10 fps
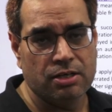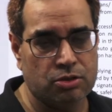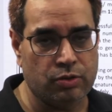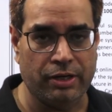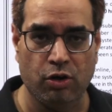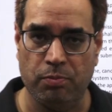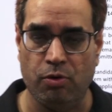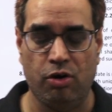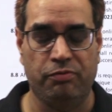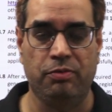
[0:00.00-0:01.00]
So I hope
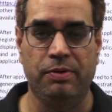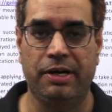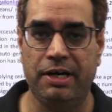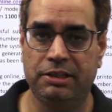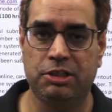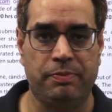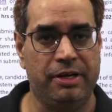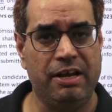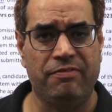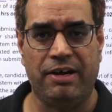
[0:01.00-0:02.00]
all of you will read this
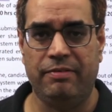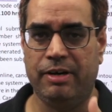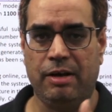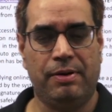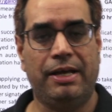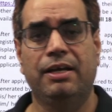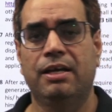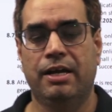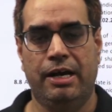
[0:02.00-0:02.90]
P D F and will apply